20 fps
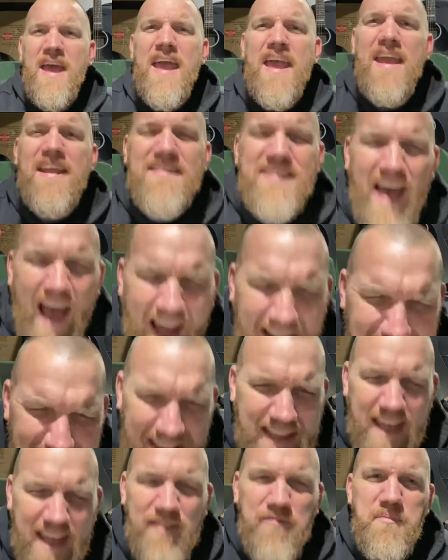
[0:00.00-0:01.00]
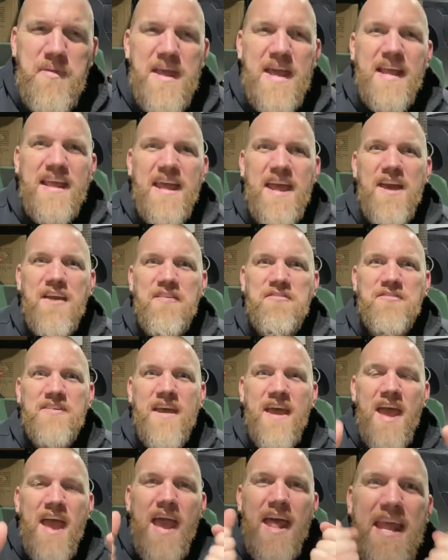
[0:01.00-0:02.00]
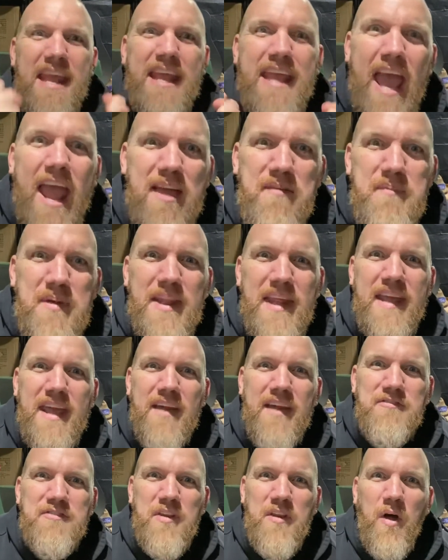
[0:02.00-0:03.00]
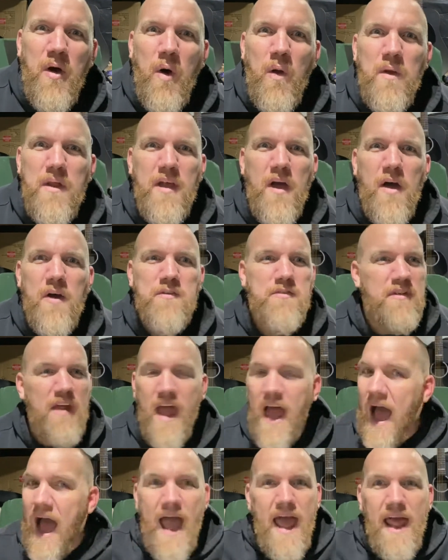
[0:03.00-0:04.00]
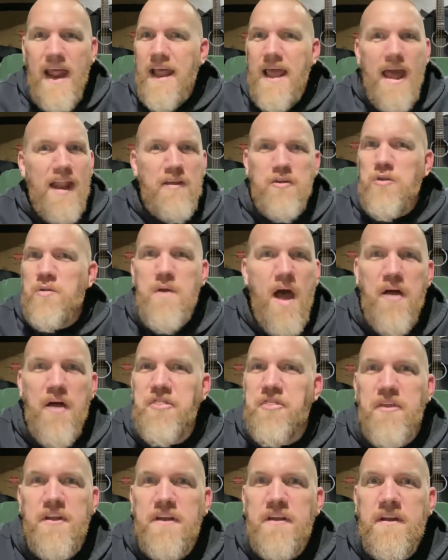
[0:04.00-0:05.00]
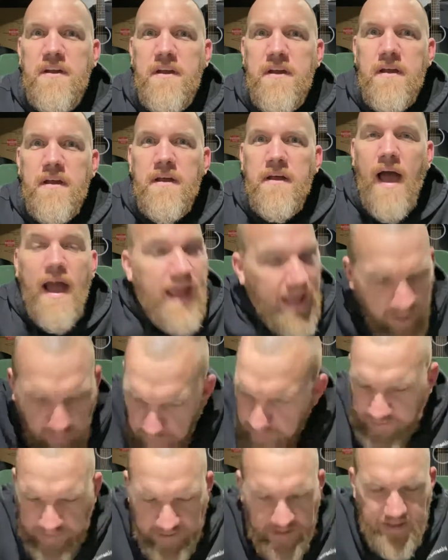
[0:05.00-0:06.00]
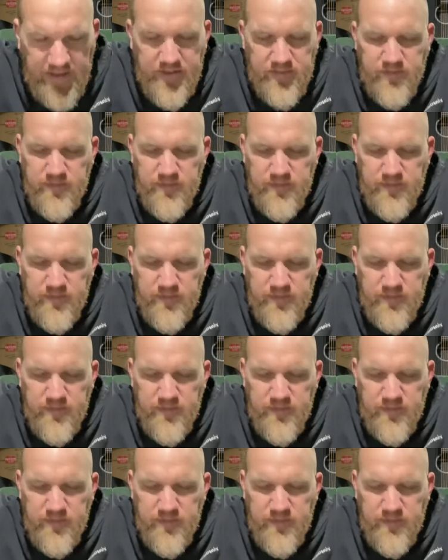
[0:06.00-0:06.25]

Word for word: He died to give me a gift. And he gave me the gift of the Holy Ghost. I ain't got to do nothing. I got to receive.